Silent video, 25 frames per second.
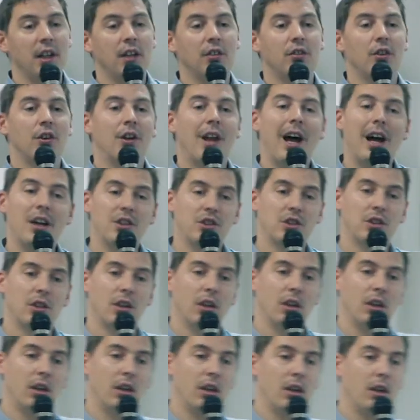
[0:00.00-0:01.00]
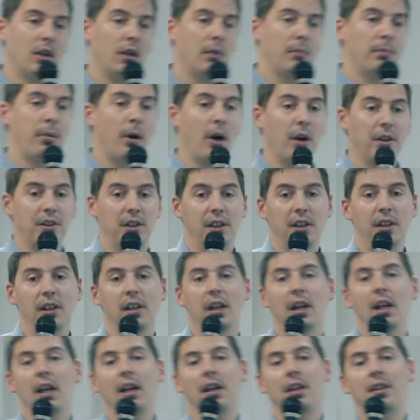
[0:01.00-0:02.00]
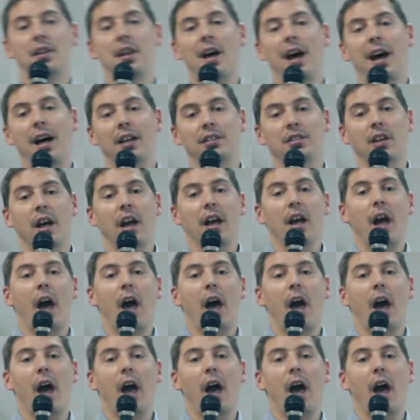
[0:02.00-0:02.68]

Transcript: international body that